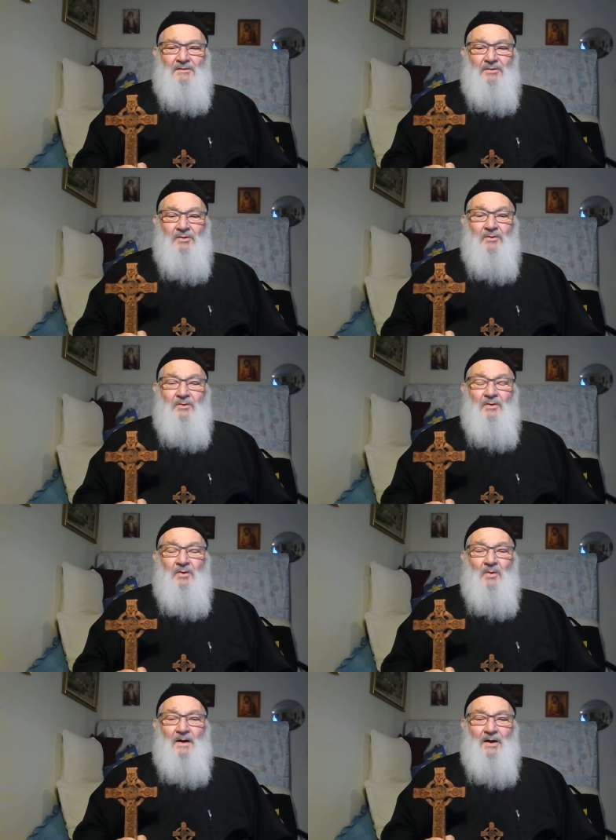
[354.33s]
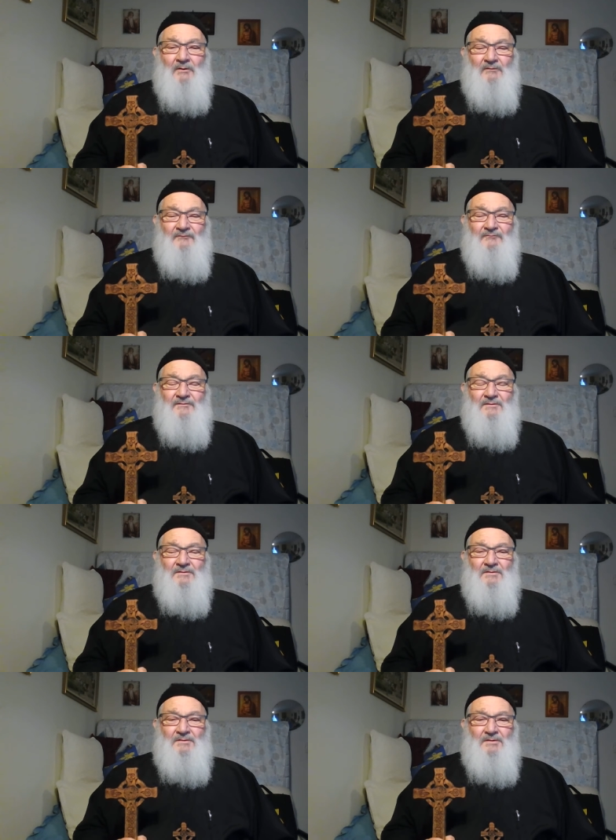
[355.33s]
you who are
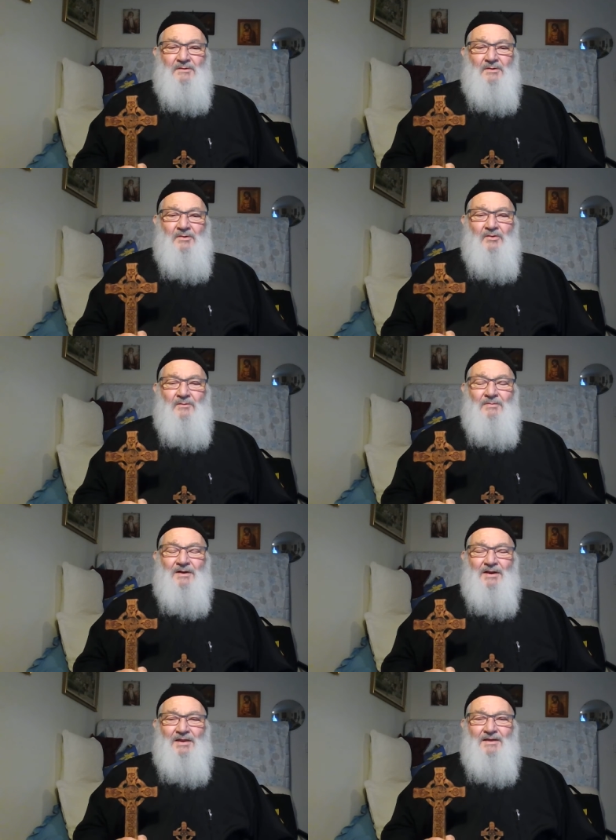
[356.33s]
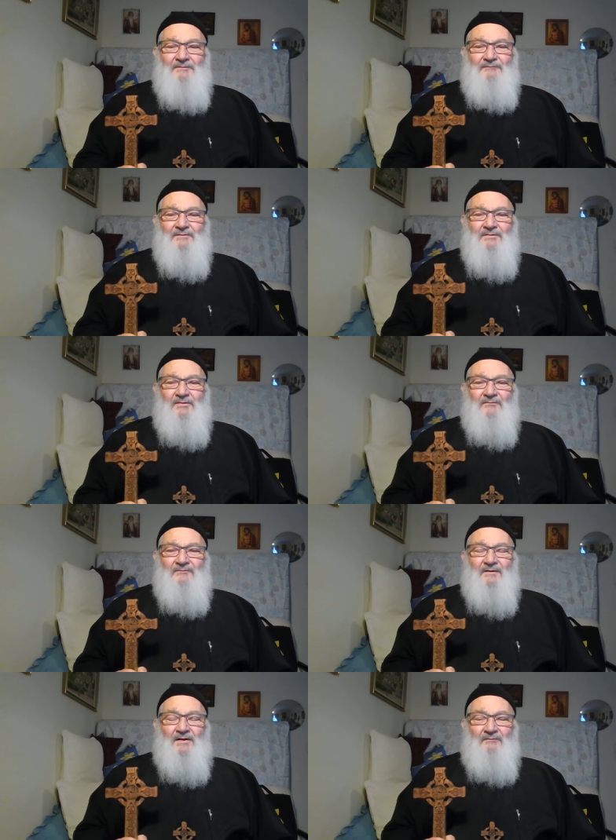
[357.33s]
Christian, who believe in the
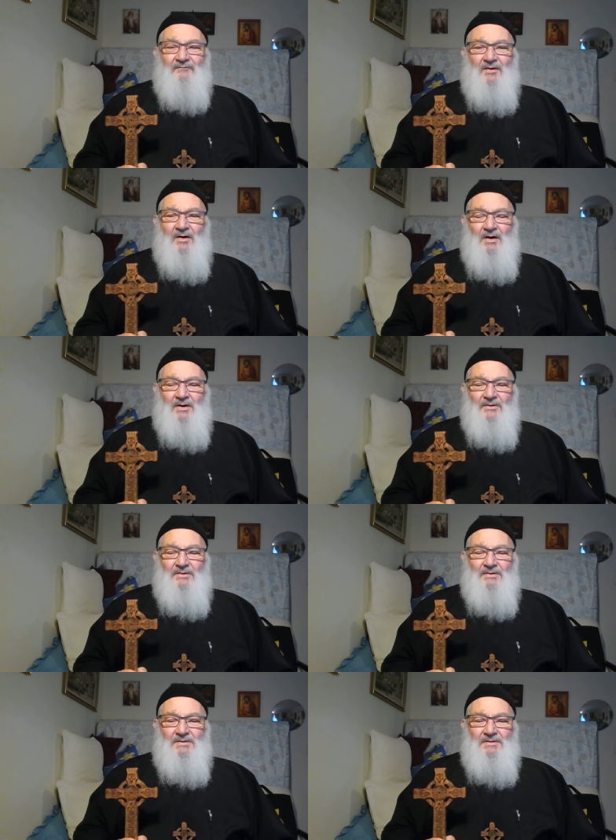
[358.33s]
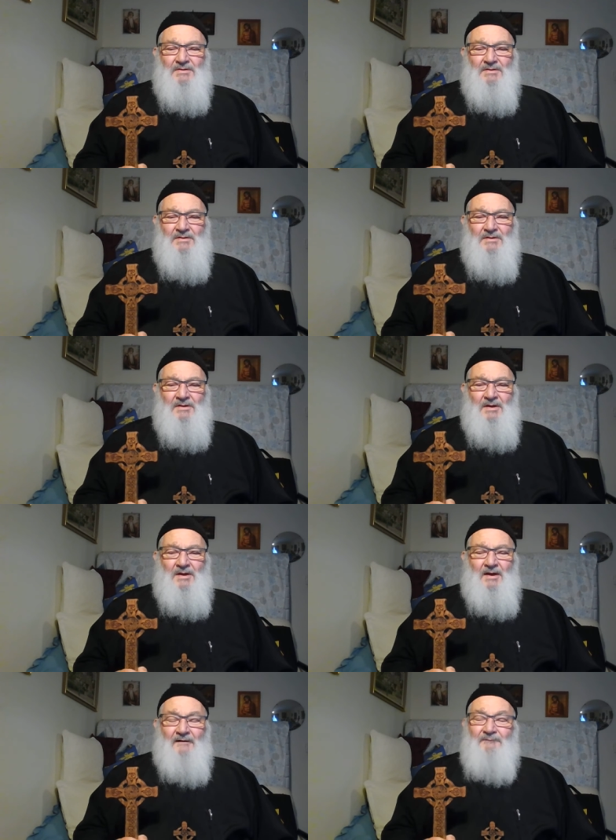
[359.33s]
Son of God,
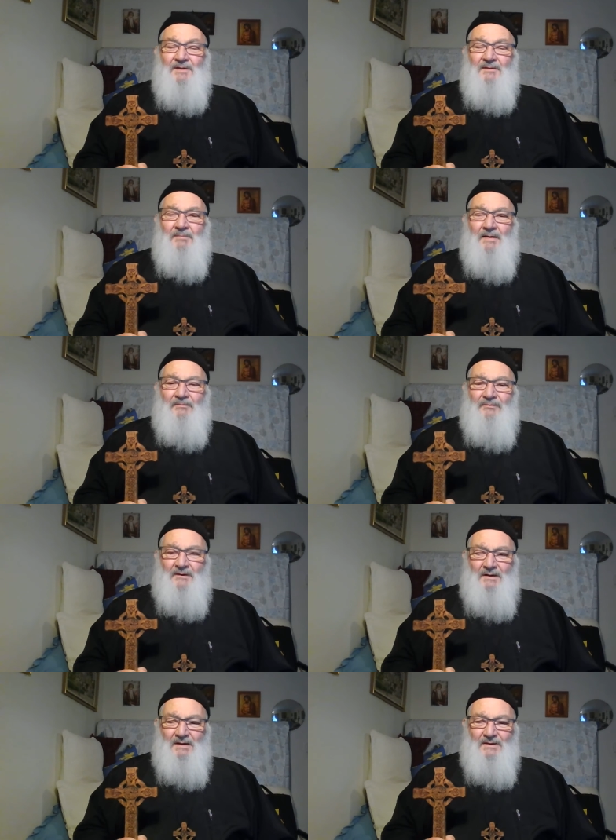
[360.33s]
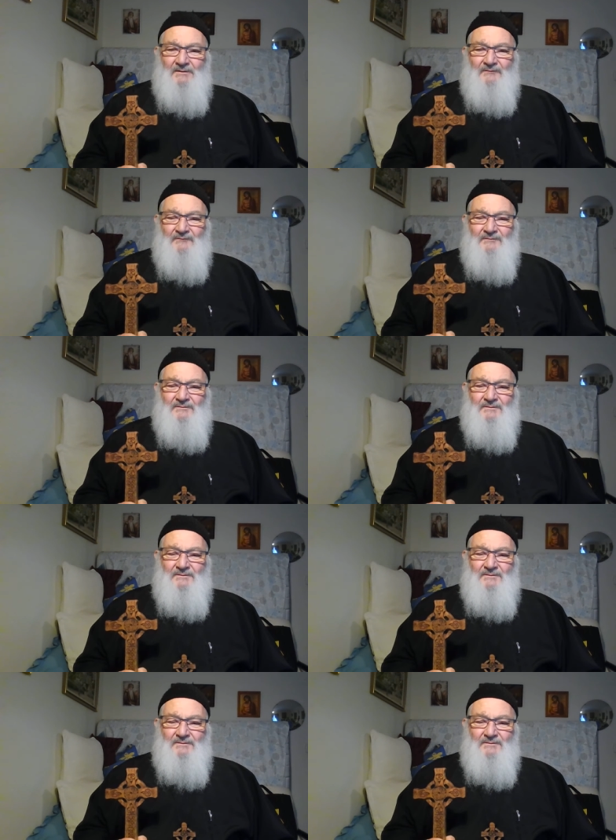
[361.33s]
have been baptized.